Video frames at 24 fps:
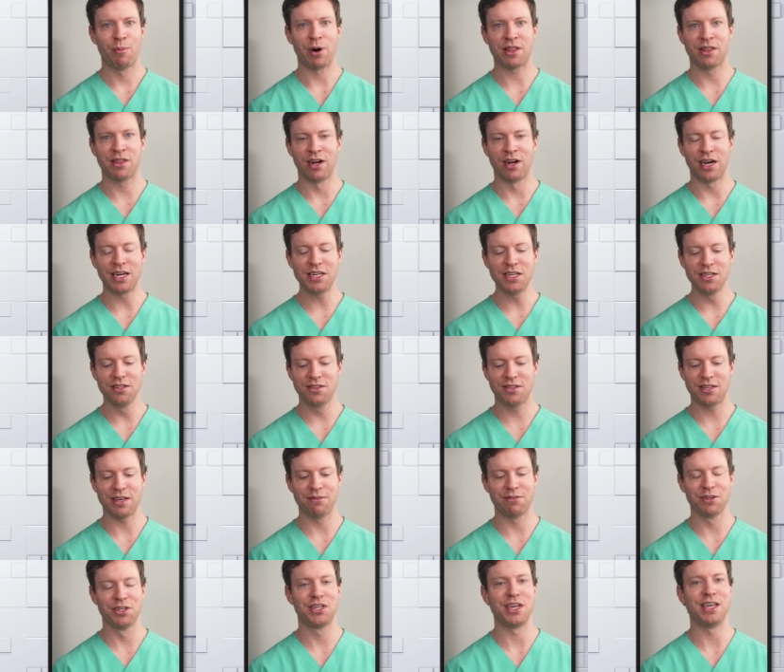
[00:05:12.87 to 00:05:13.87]
By the
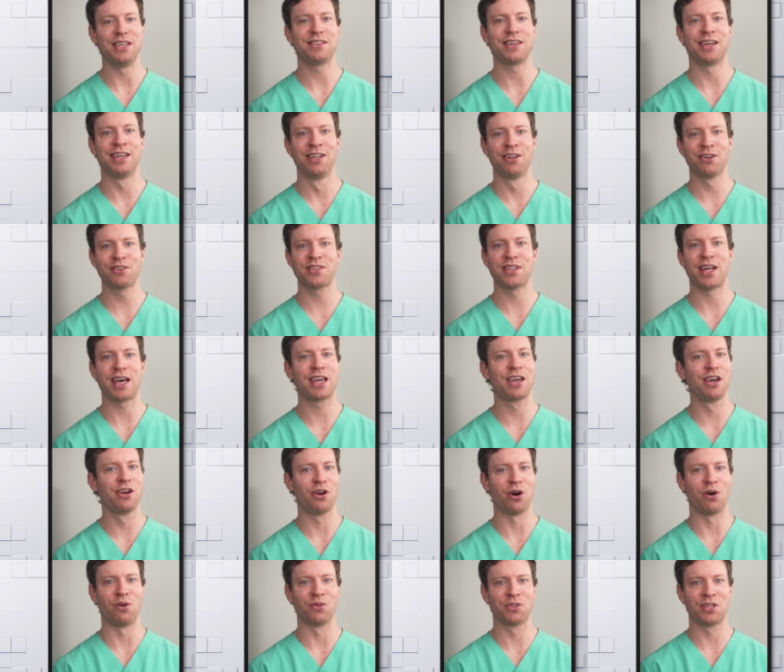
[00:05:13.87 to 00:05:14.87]
1970s, it looks like a
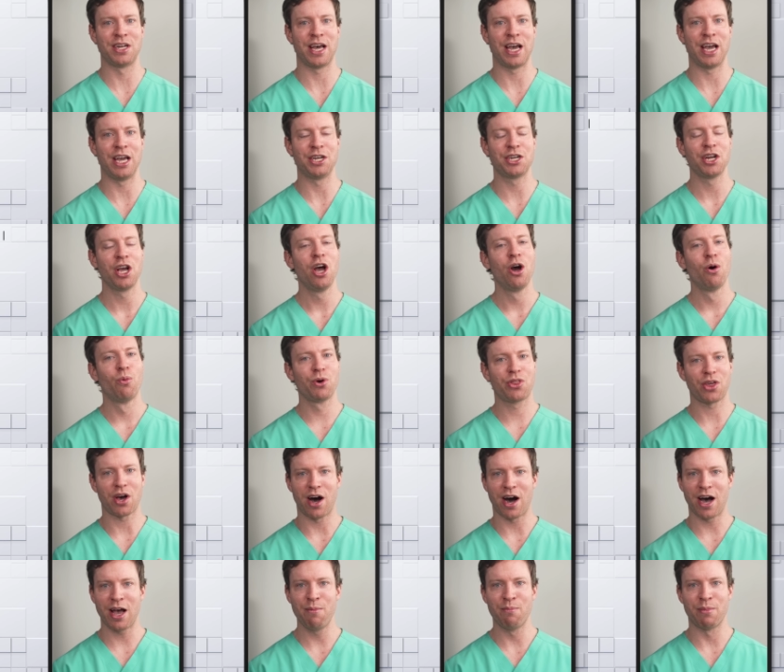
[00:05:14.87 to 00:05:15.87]
golden age, with
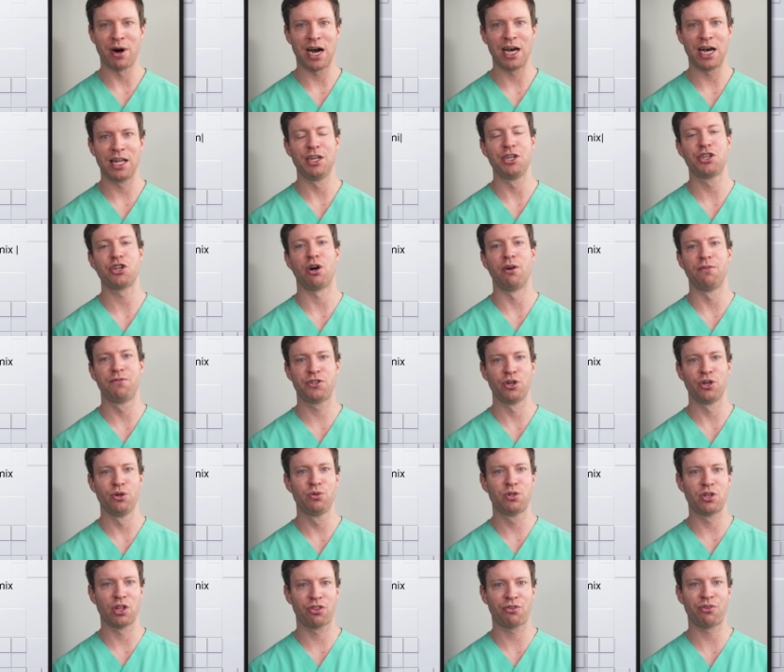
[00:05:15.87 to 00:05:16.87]
high mileage of
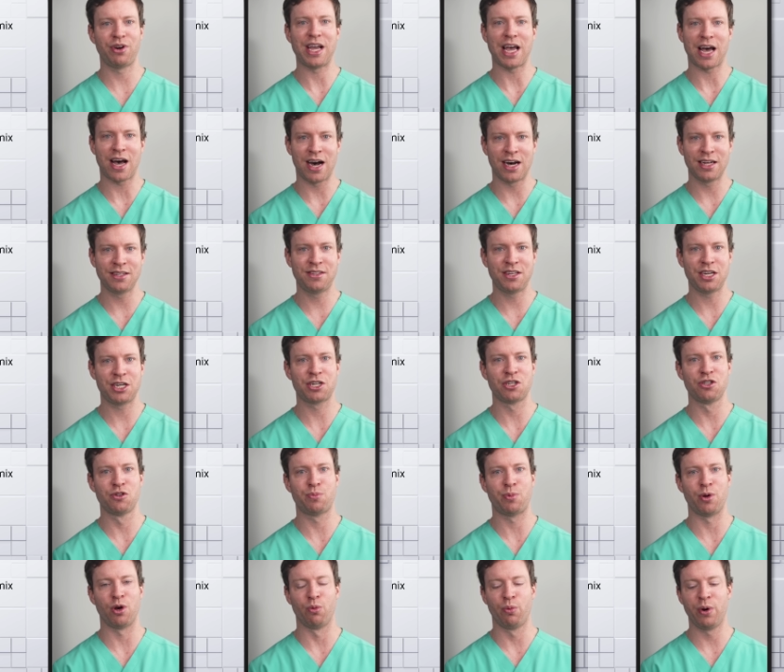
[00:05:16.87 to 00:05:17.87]
two to three hard
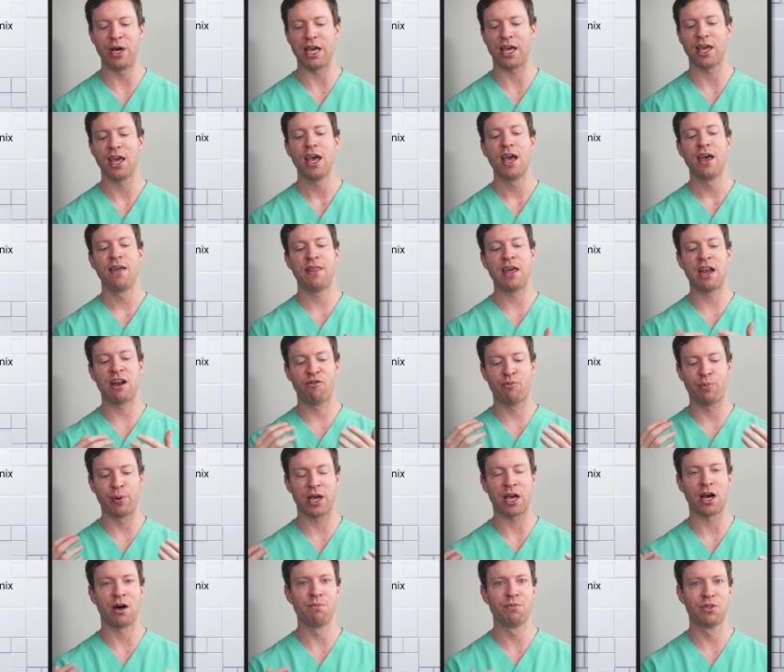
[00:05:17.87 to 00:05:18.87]
sessions per week that have
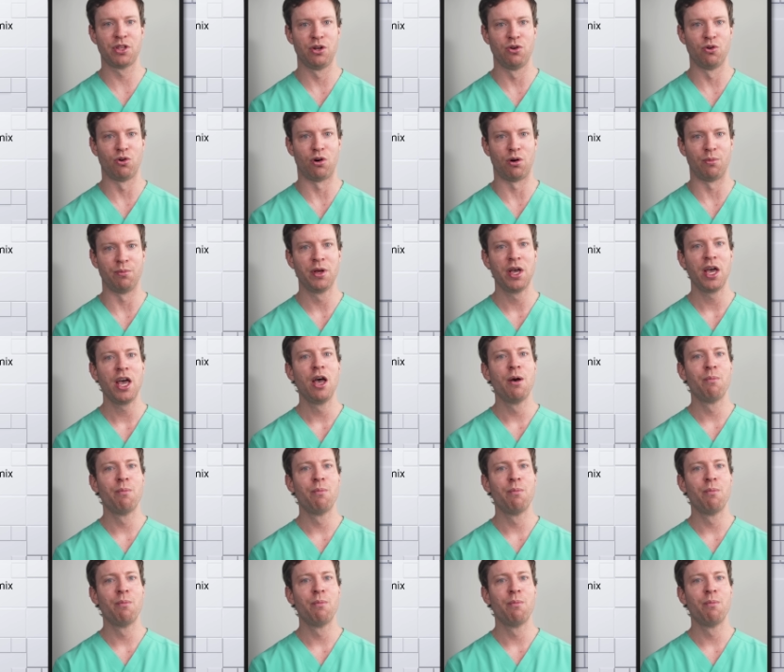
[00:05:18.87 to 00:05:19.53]
become the norm.